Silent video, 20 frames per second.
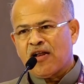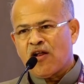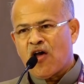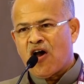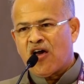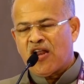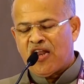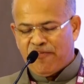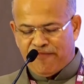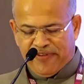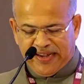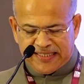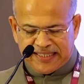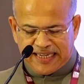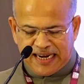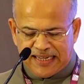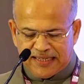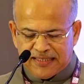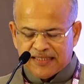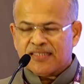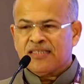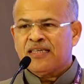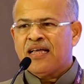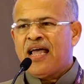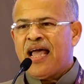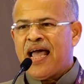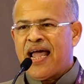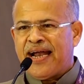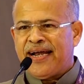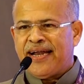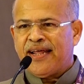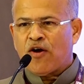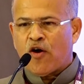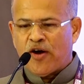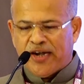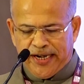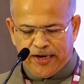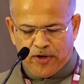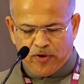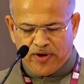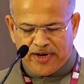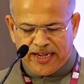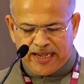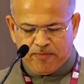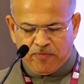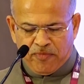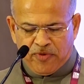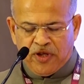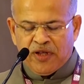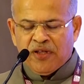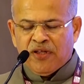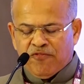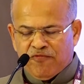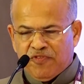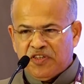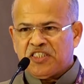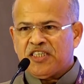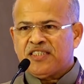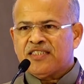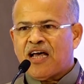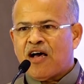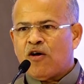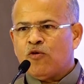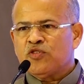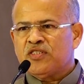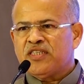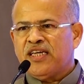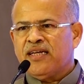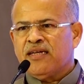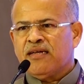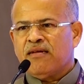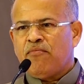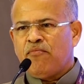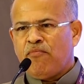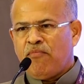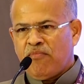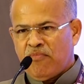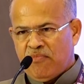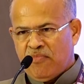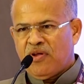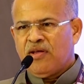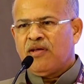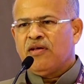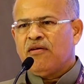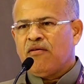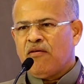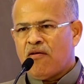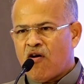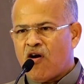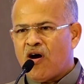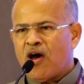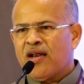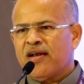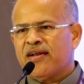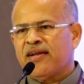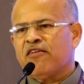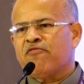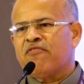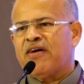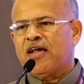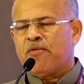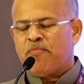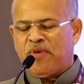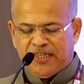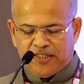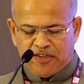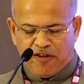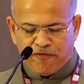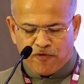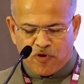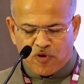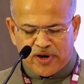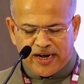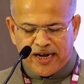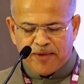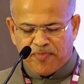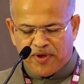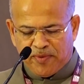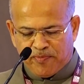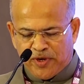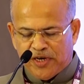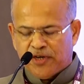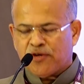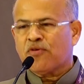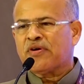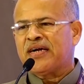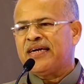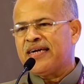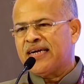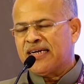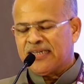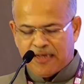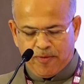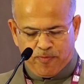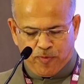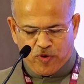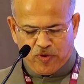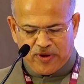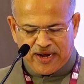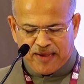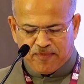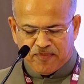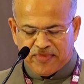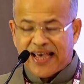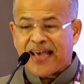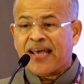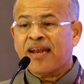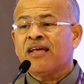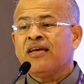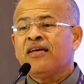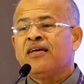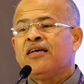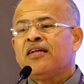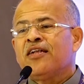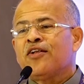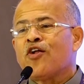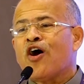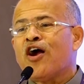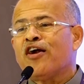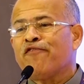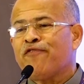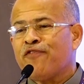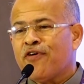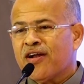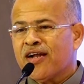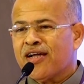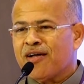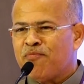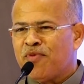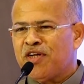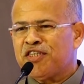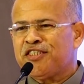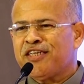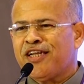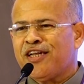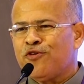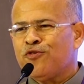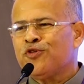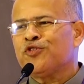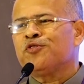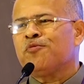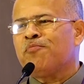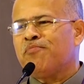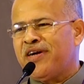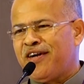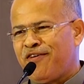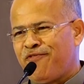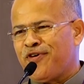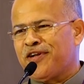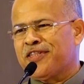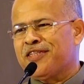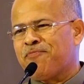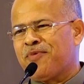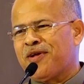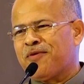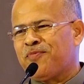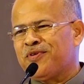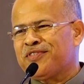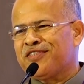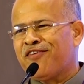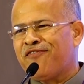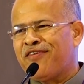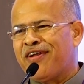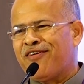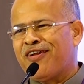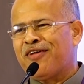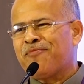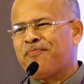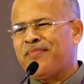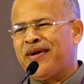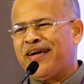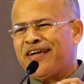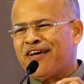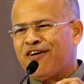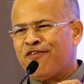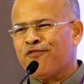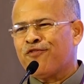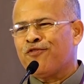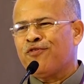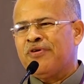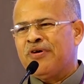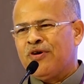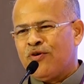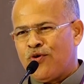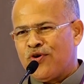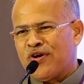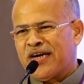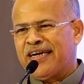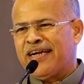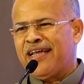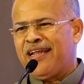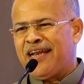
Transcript: central hall of excellence, and an auditorium which is housing all requirements of Konkani people to conduct the program there, not for commercial use, but for the purpose of development of